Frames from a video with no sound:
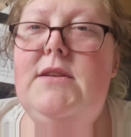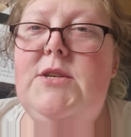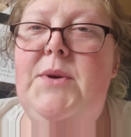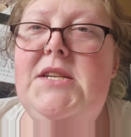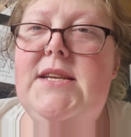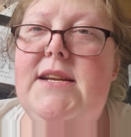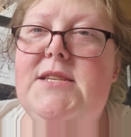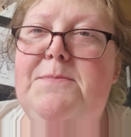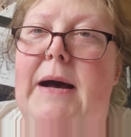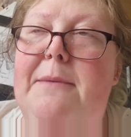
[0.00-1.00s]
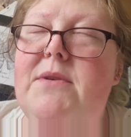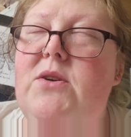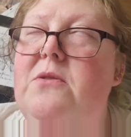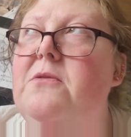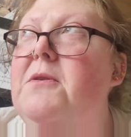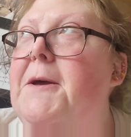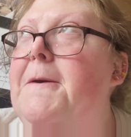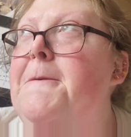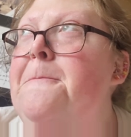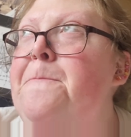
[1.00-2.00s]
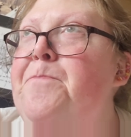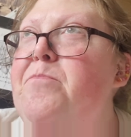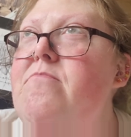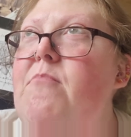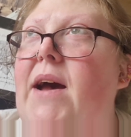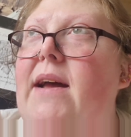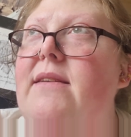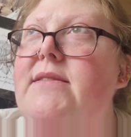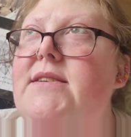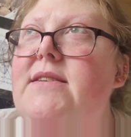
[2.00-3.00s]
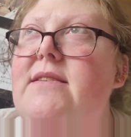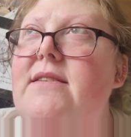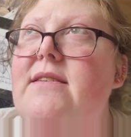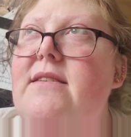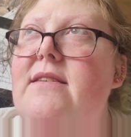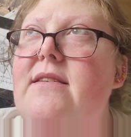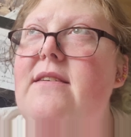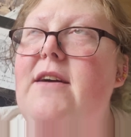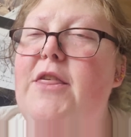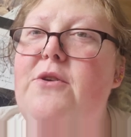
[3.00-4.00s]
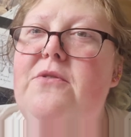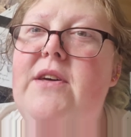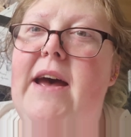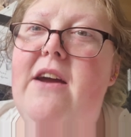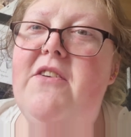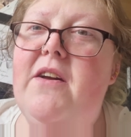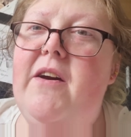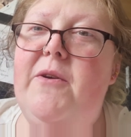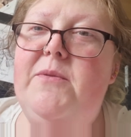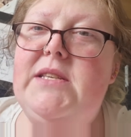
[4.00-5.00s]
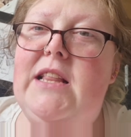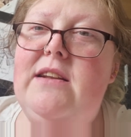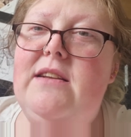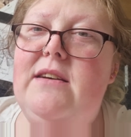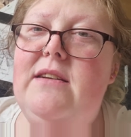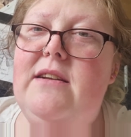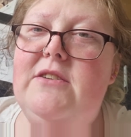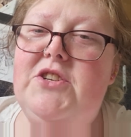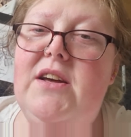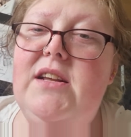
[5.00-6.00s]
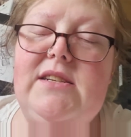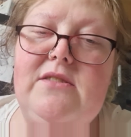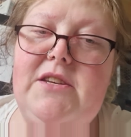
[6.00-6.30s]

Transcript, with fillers: So we just had a spam call, and I thought the area code was London, and I was trying to tell